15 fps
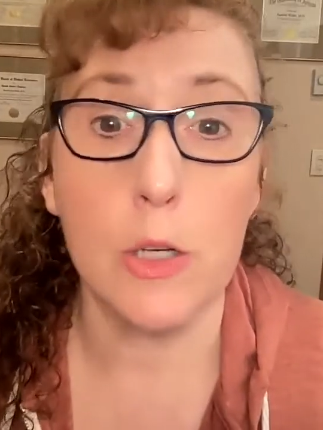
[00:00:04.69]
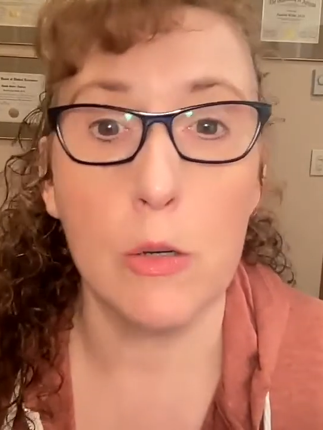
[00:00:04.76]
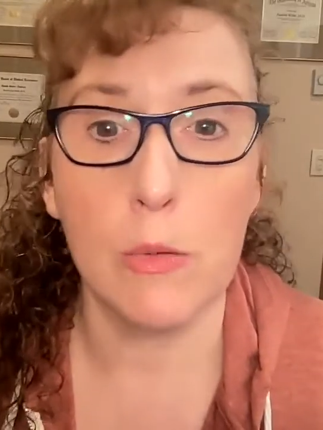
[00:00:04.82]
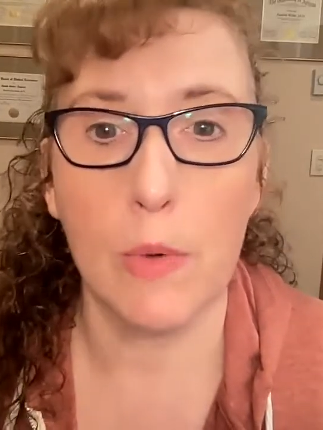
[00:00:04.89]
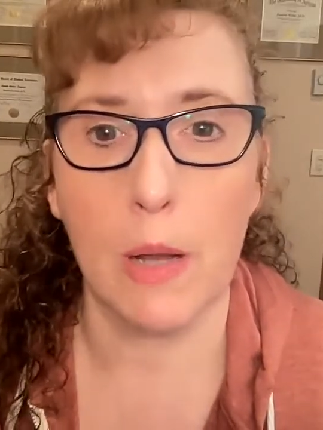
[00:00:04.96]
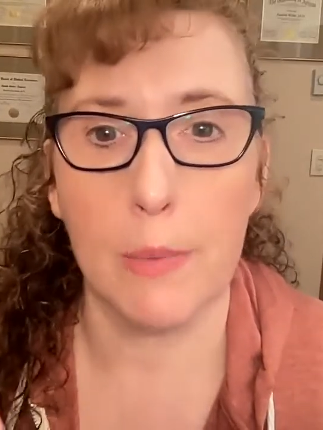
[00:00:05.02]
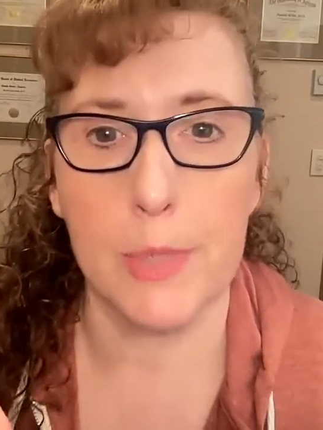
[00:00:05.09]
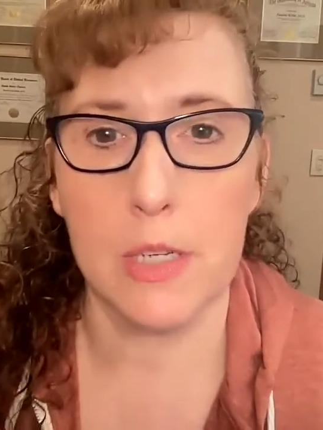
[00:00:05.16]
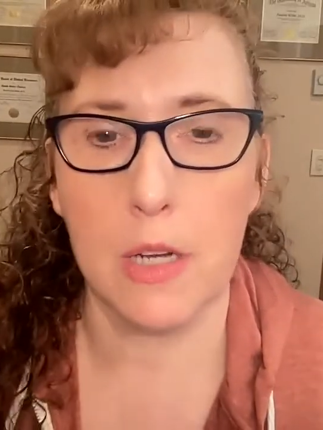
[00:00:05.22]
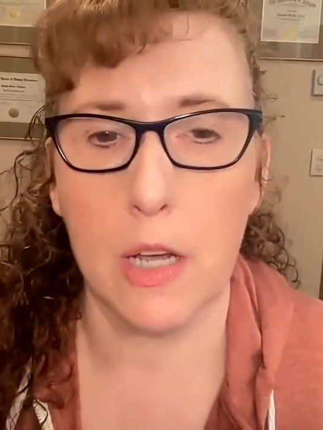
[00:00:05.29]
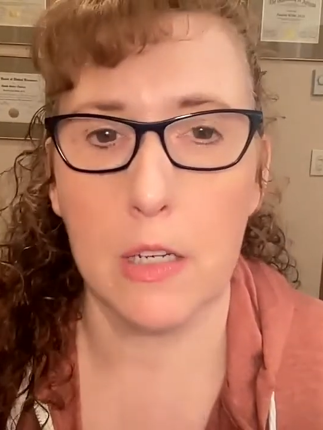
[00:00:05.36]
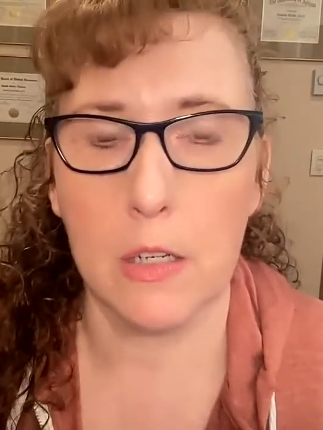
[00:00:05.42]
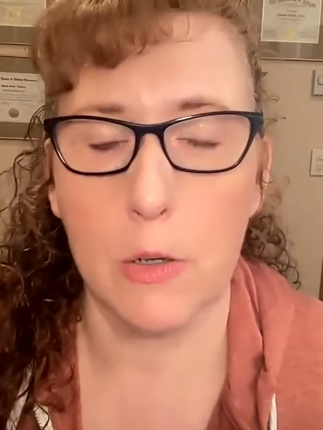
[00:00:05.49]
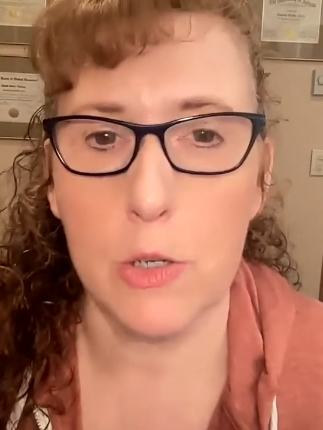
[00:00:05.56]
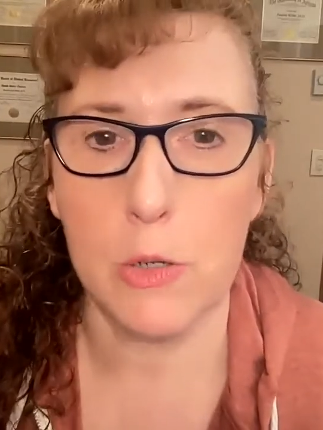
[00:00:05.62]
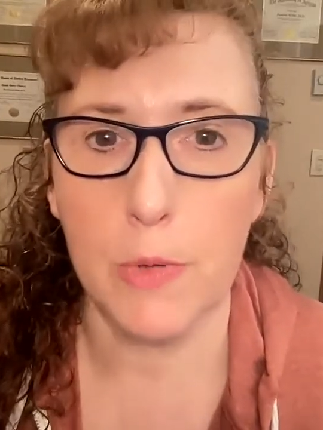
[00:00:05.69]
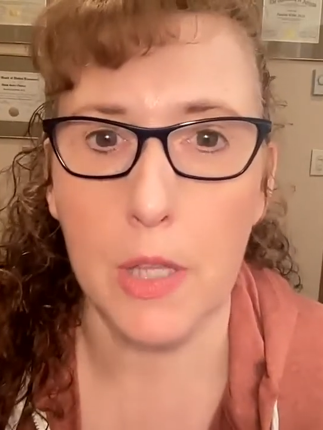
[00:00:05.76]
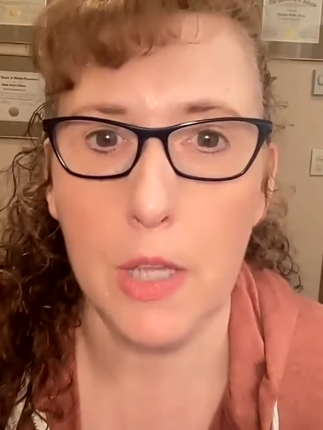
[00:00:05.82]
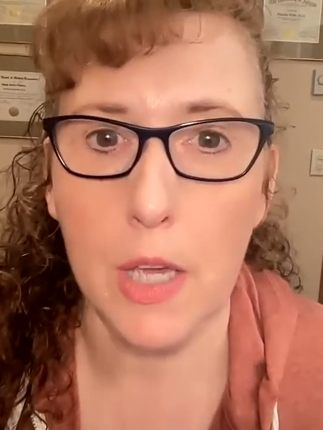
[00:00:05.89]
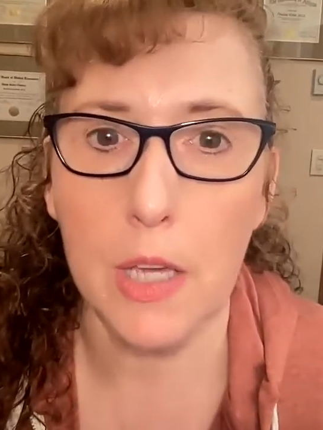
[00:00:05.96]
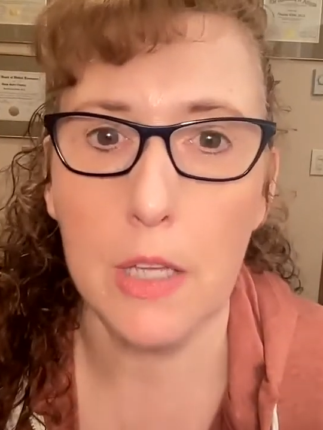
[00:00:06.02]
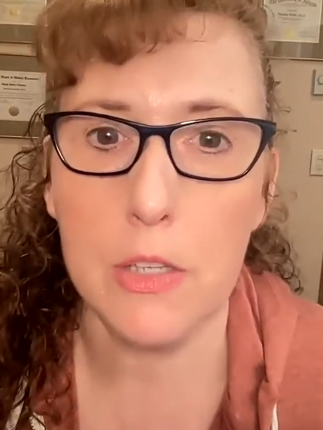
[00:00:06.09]
new moms diagnosed
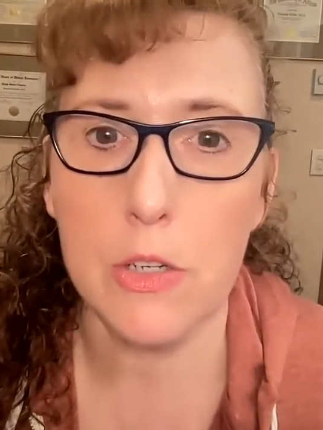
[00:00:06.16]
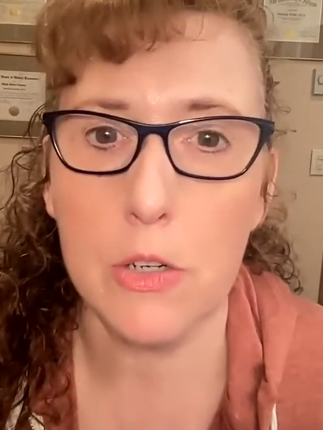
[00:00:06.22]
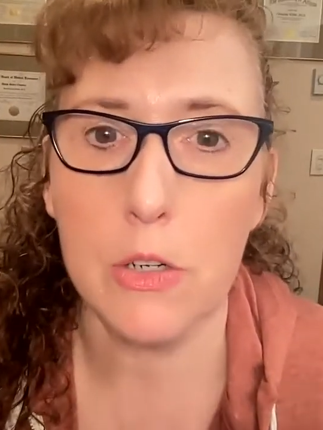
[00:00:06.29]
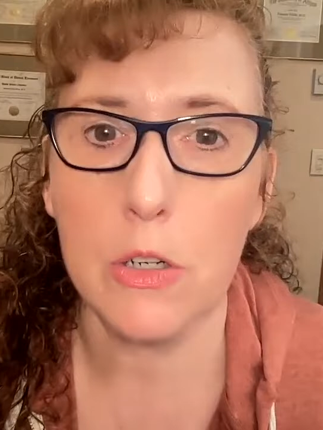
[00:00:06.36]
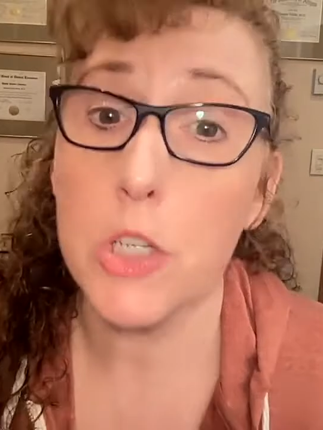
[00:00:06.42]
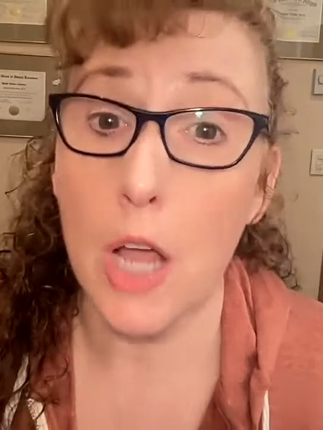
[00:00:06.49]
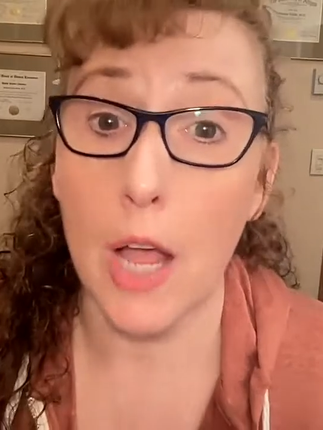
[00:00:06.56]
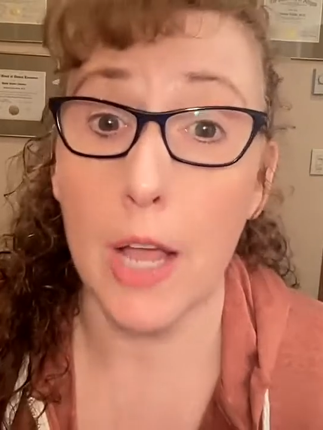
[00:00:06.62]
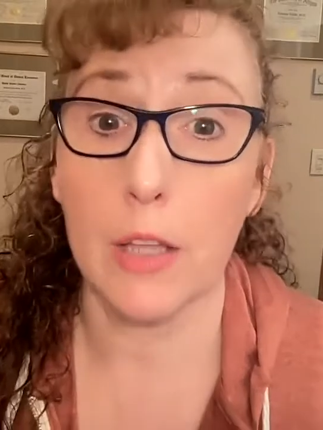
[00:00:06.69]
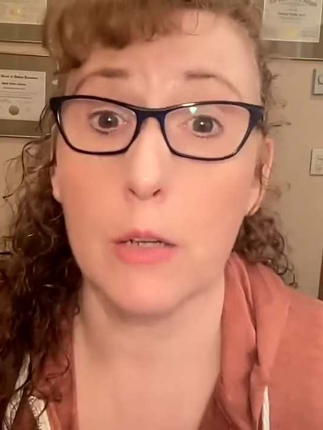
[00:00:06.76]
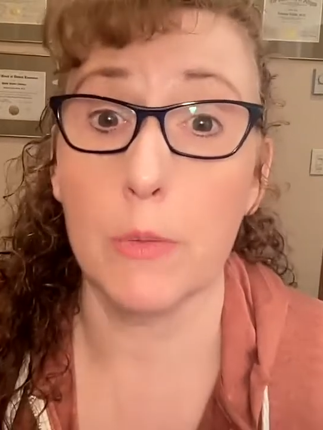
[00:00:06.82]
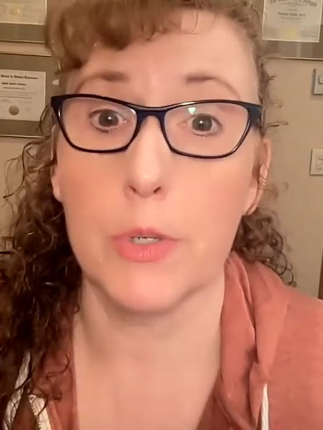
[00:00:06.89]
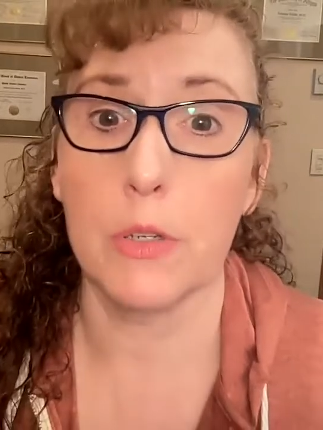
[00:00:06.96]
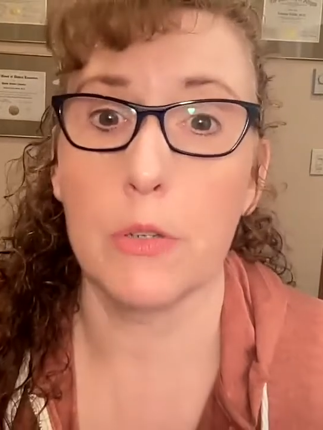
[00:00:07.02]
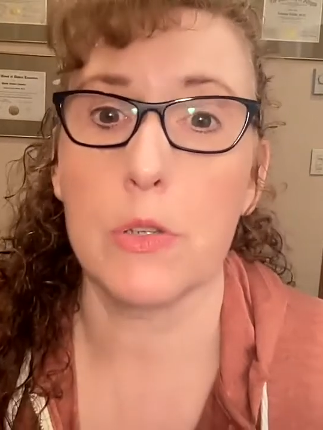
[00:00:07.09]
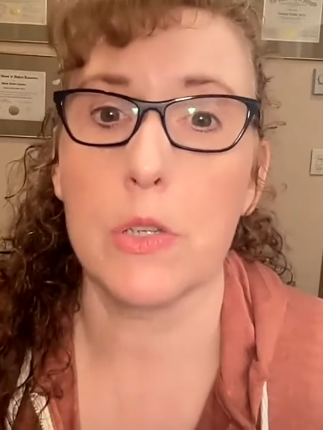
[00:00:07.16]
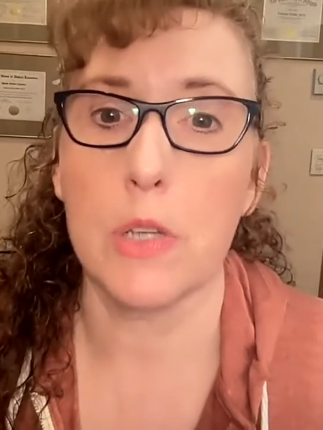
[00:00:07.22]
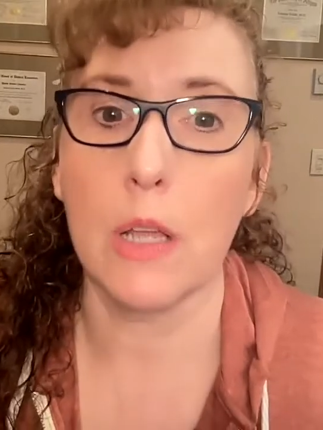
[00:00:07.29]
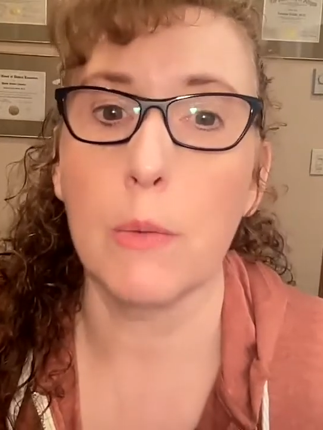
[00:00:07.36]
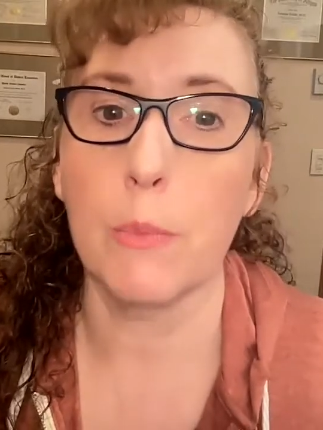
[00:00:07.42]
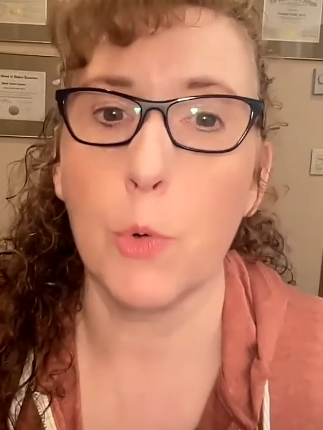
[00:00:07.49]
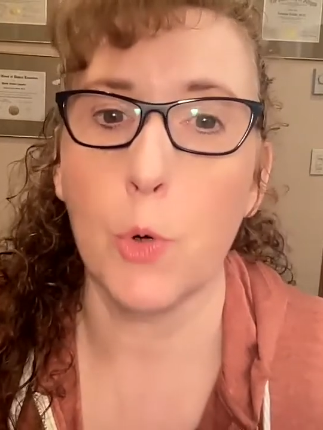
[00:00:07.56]
with cancer, child abuse,
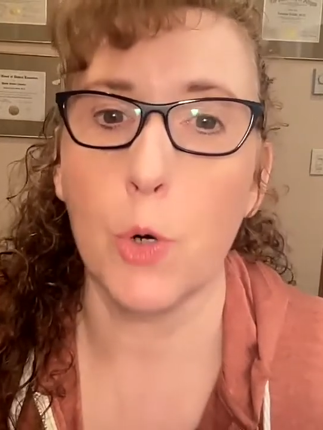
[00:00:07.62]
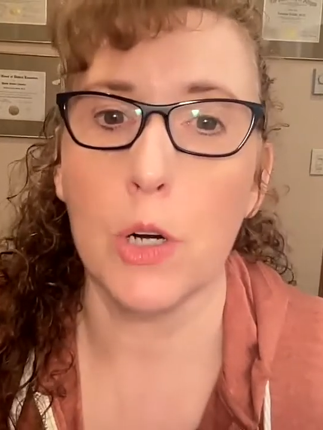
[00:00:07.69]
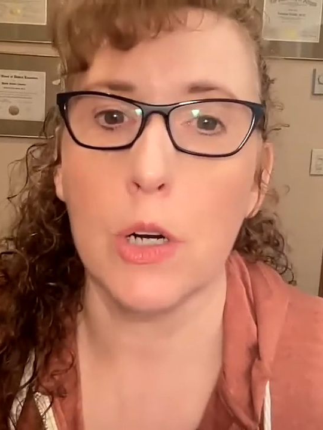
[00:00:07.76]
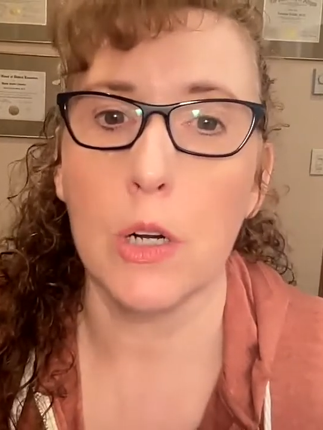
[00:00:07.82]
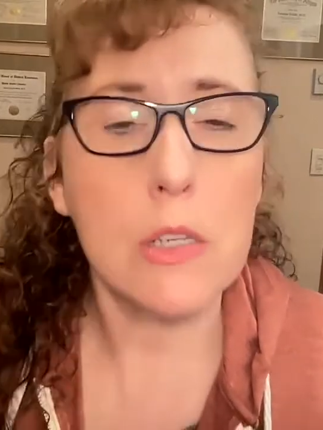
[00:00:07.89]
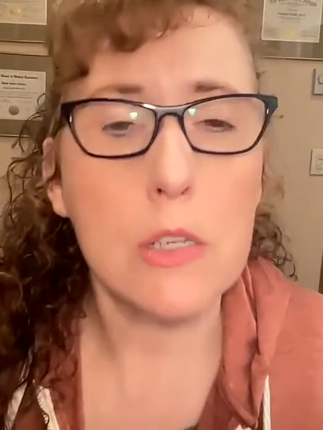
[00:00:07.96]
and more.